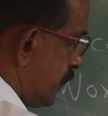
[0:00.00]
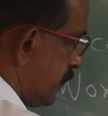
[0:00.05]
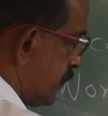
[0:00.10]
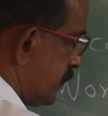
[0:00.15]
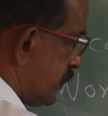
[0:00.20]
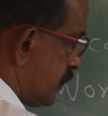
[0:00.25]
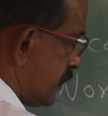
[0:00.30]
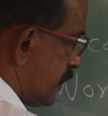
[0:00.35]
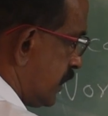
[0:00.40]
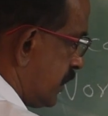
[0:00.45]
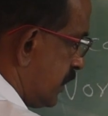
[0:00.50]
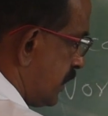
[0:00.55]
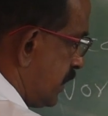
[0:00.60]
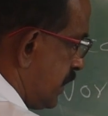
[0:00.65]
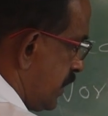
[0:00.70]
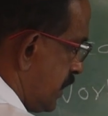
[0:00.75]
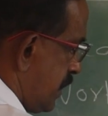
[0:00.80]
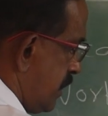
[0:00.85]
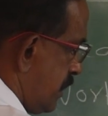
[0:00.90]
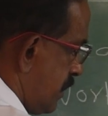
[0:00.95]
C,
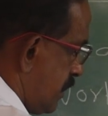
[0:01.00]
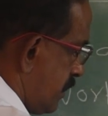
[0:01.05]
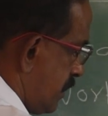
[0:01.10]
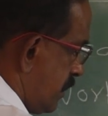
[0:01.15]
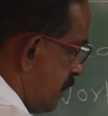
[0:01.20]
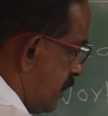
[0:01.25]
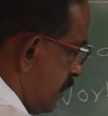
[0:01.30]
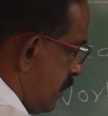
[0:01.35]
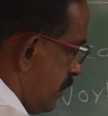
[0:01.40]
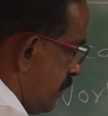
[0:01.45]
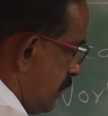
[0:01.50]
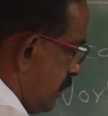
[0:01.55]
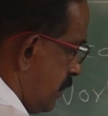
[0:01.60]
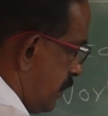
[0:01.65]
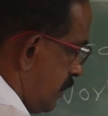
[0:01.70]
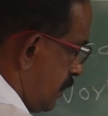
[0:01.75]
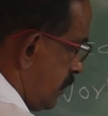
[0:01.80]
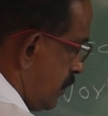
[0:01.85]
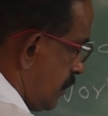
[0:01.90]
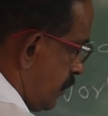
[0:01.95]
D, E,
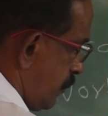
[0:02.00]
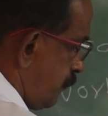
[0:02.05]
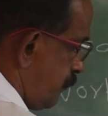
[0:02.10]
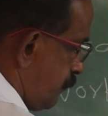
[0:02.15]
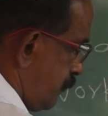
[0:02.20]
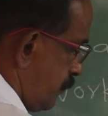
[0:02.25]
F,